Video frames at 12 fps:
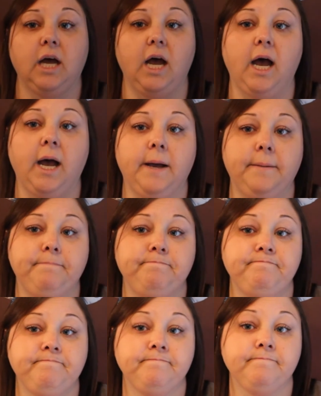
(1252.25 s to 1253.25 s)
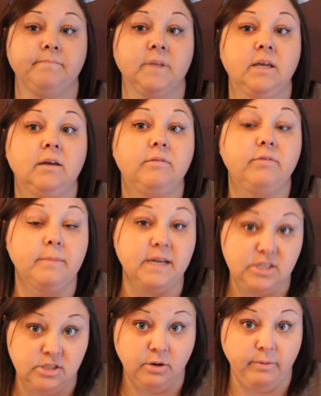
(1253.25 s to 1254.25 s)
my
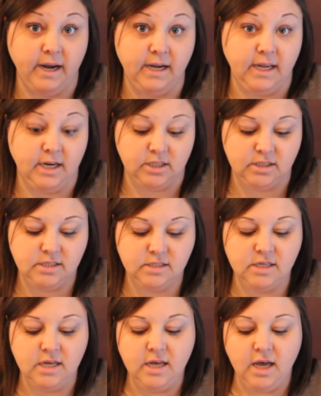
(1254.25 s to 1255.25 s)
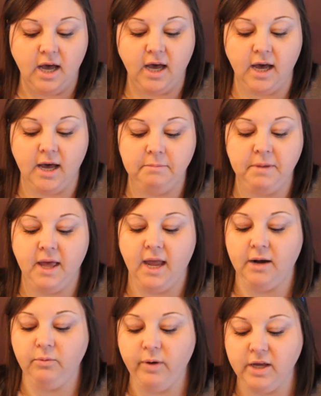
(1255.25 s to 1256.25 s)
Snow White ears.
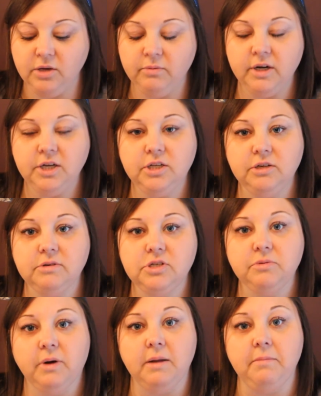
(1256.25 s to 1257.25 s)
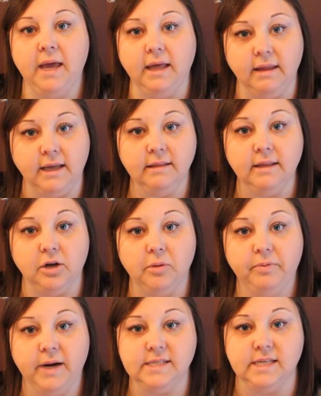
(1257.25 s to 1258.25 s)
And what you want to do is you want to make like a little
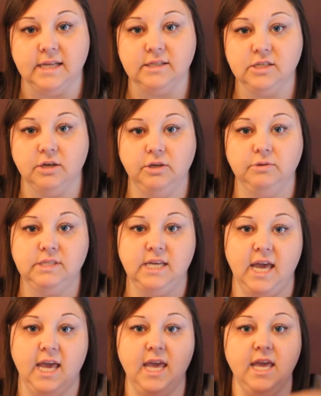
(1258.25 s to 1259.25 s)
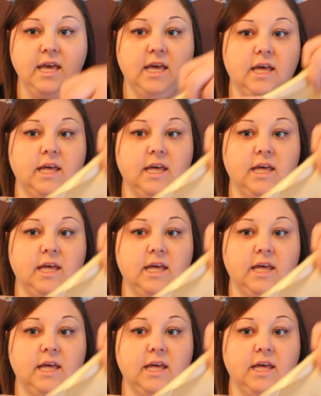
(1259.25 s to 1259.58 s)
present. So you take